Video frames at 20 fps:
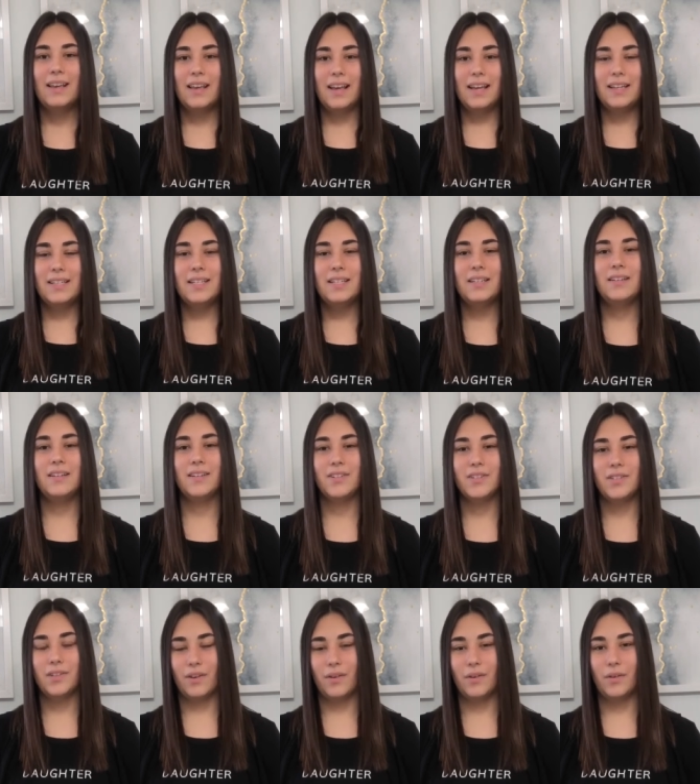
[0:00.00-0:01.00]
18
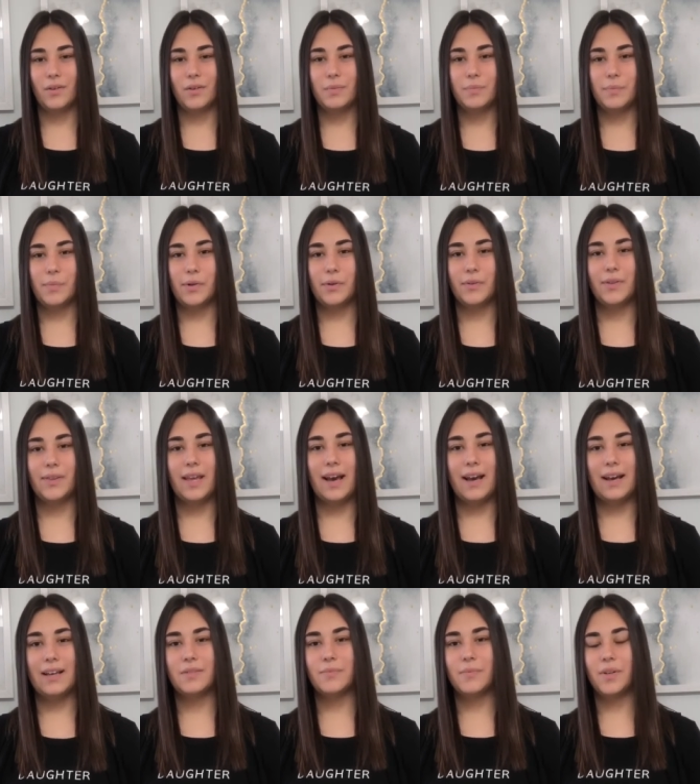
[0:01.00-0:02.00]
years ago, I was born with
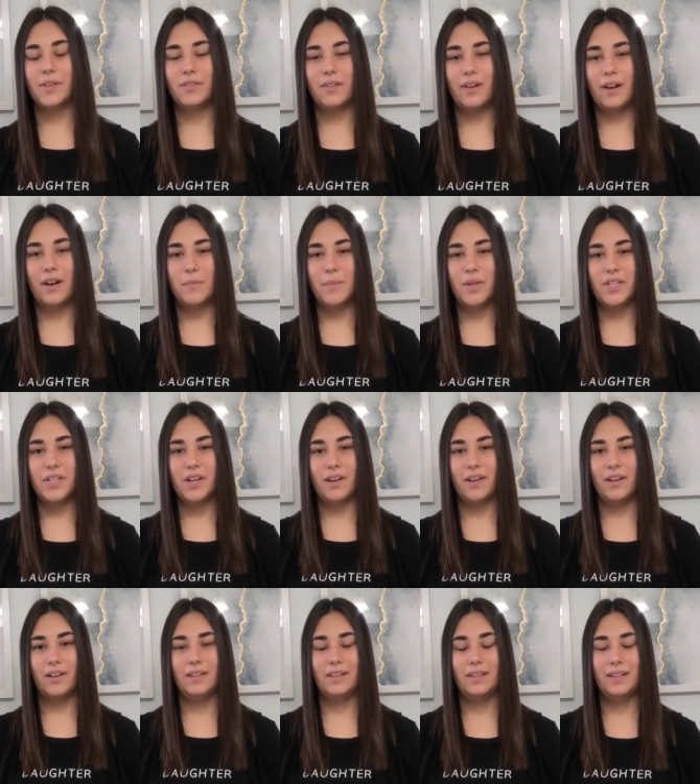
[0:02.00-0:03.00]
asthma, and throughout my
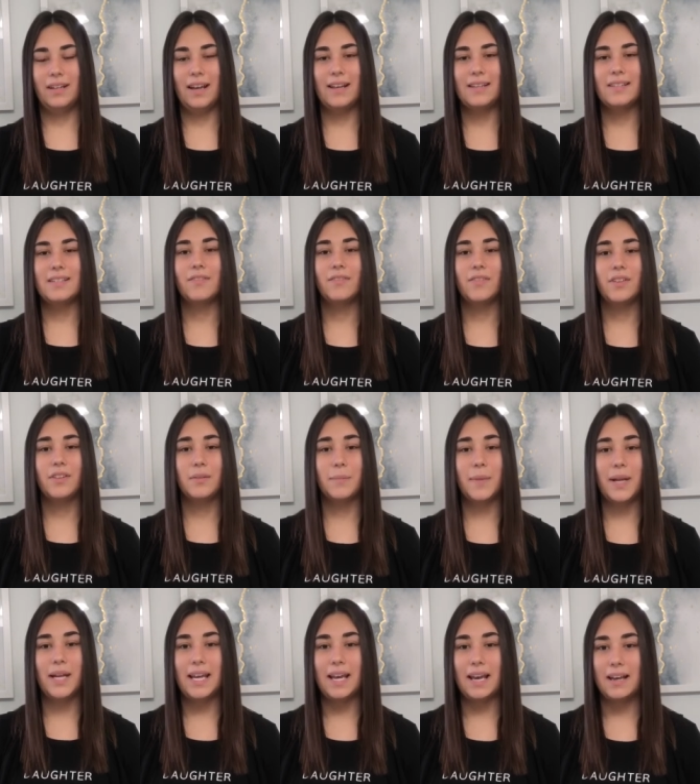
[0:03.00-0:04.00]
childhood, I suffered through
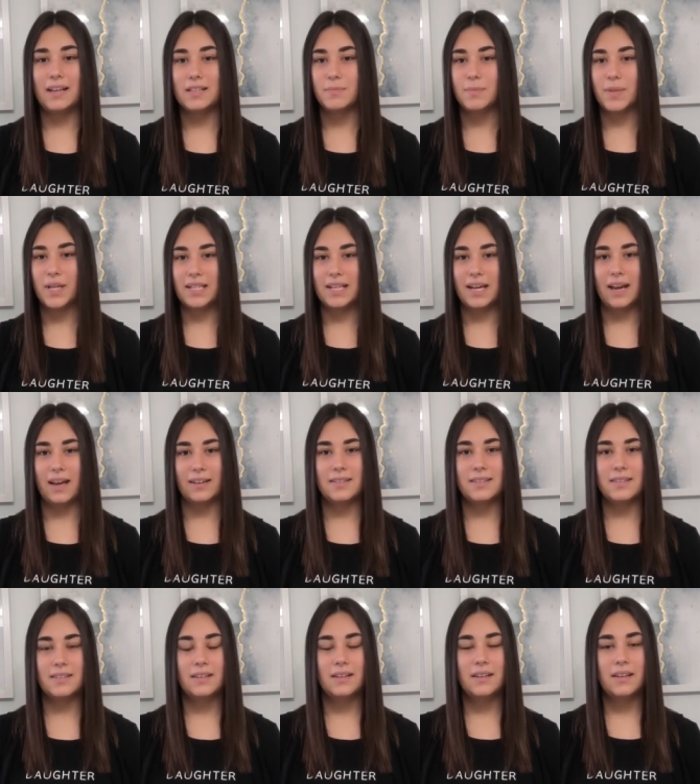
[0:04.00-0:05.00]
many asthma
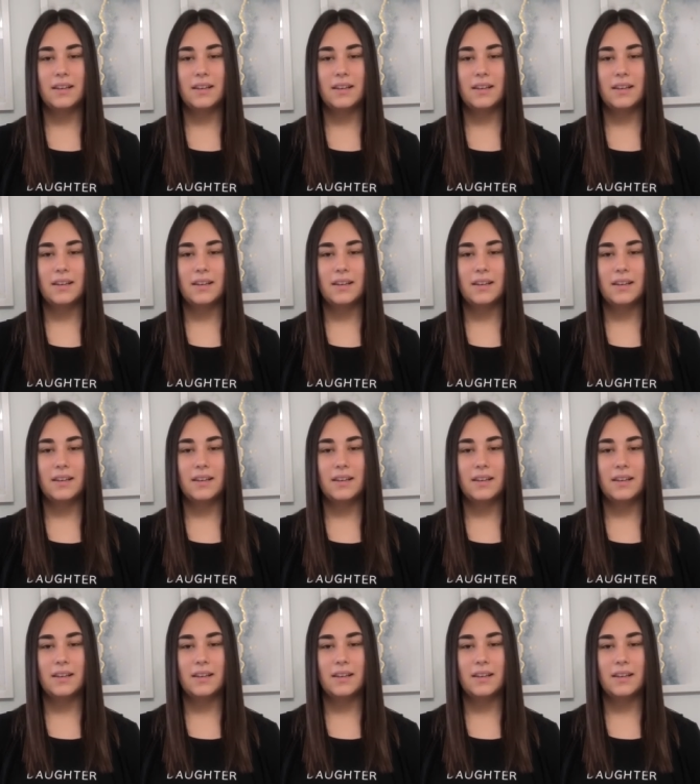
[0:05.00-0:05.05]
attacks.